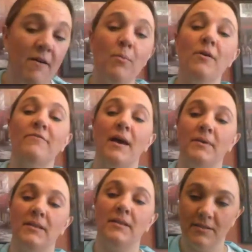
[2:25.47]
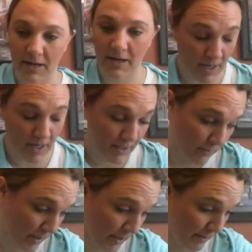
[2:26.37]
Well, fabulous. Then I'm not going to
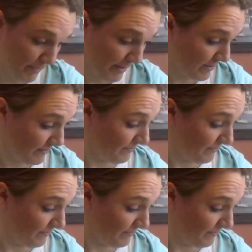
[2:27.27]
worry about it